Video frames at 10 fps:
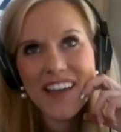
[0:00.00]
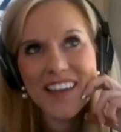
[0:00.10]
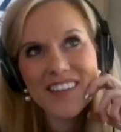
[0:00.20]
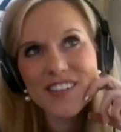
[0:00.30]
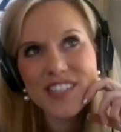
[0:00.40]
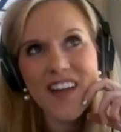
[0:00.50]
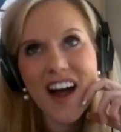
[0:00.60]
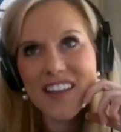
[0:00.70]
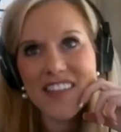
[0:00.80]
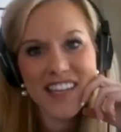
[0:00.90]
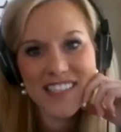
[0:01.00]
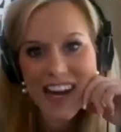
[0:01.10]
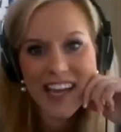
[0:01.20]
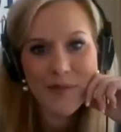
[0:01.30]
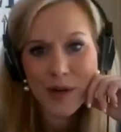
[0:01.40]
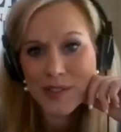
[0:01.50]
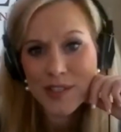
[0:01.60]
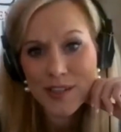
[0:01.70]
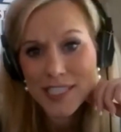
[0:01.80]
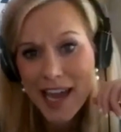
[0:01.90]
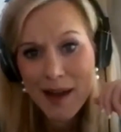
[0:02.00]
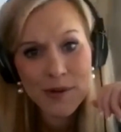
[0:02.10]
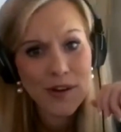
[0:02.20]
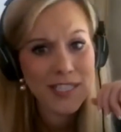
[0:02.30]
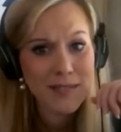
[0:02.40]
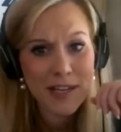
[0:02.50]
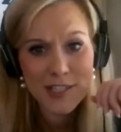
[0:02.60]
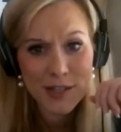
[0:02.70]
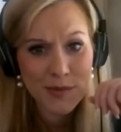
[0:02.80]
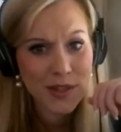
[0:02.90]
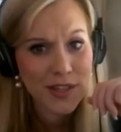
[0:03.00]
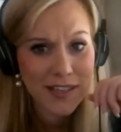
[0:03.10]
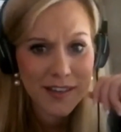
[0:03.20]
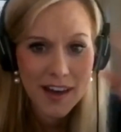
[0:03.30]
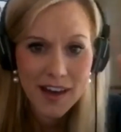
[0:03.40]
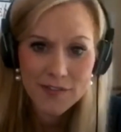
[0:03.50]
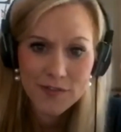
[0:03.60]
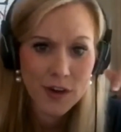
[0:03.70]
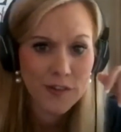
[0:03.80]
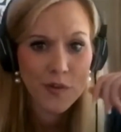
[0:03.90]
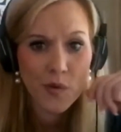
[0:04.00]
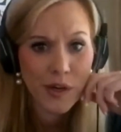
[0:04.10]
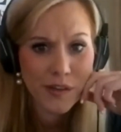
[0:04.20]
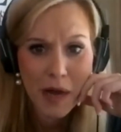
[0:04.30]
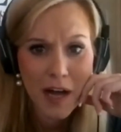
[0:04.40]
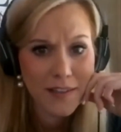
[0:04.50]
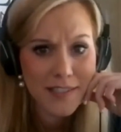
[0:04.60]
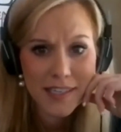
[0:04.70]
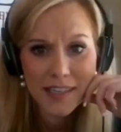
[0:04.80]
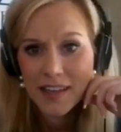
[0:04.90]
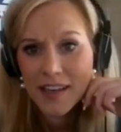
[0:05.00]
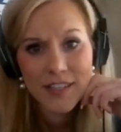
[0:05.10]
and there's a lot of things that I can work with Tulsi Gabbard on, especially with the uh, her mm-hmm. foreign policy.